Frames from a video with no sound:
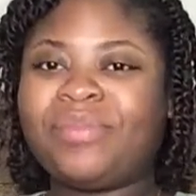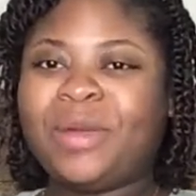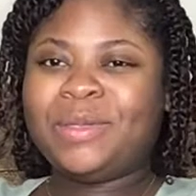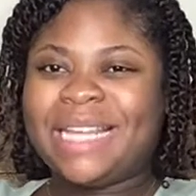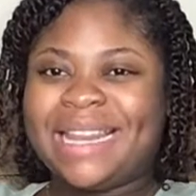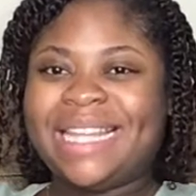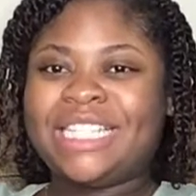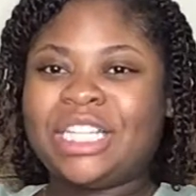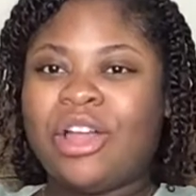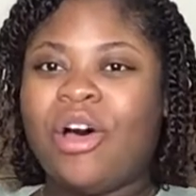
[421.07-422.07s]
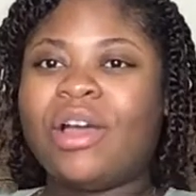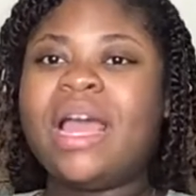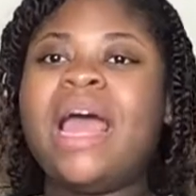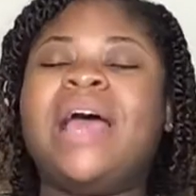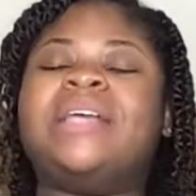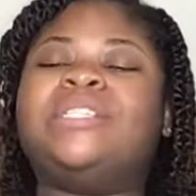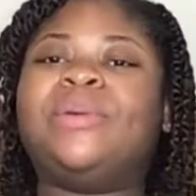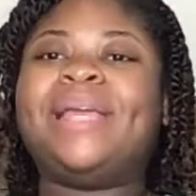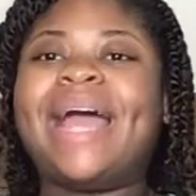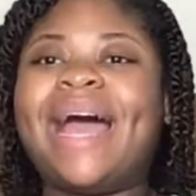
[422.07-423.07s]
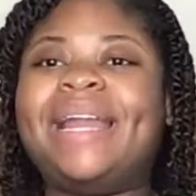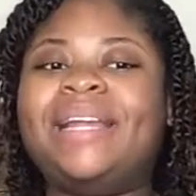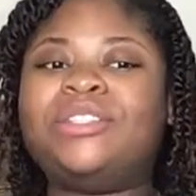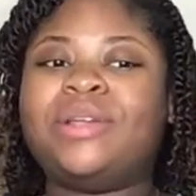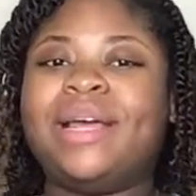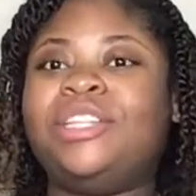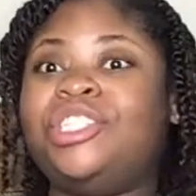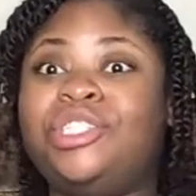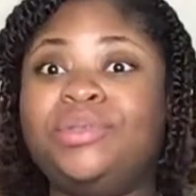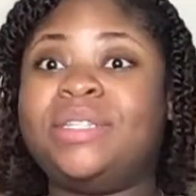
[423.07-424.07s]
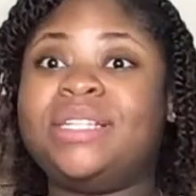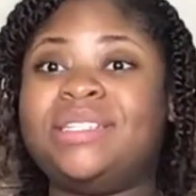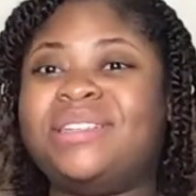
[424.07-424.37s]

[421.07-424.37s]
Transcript: It like this long. So he had it. So I just used his.